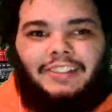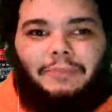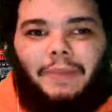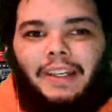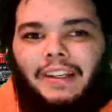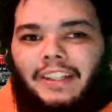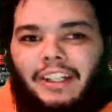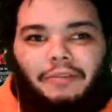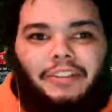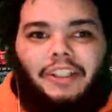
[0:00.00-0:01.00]
So beating
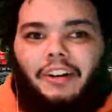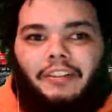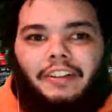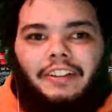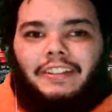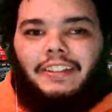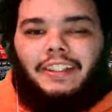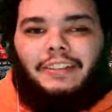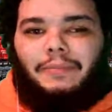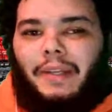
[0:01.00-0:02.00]
them was always,
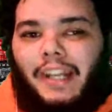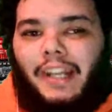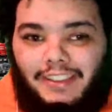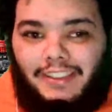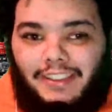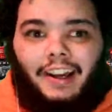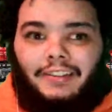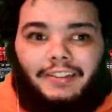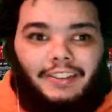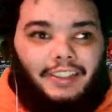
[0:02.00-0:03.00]
to me, that's a high
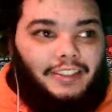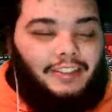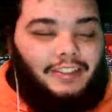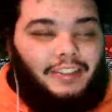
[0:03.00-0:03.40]
during the season.